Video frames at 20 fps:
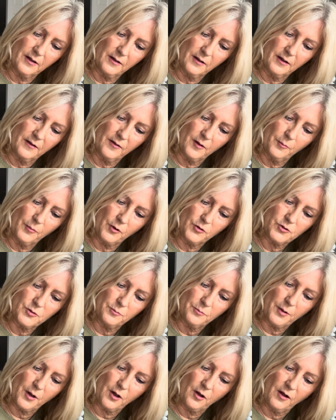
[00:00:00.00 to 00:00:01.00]
and the bottom
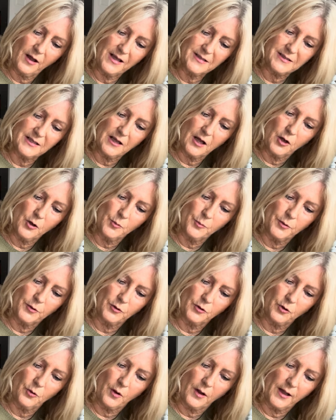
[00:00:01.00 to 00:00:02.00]
part hasn't
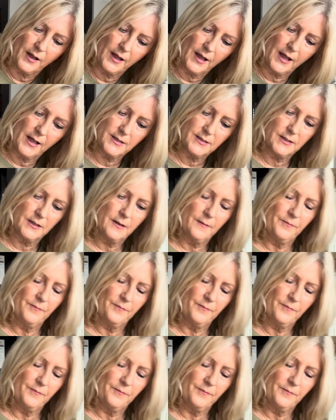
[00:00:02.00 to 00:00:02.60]
opened quite yet.